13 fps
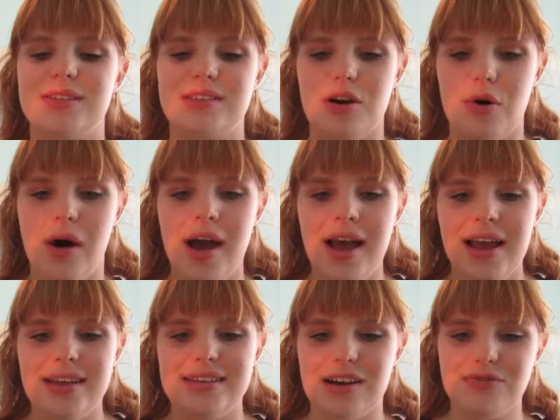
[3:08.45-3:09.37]
So
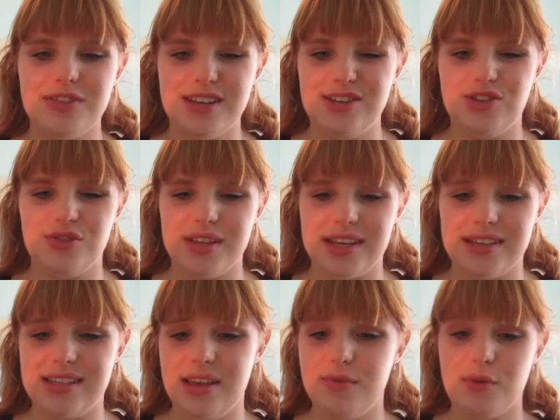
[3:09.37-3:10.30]
definitely do
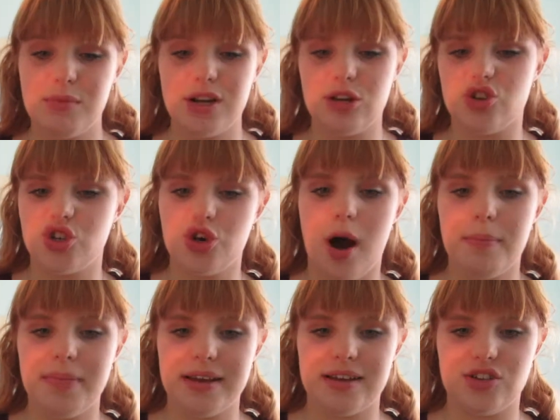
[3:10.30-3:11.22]
this even when you're shopping.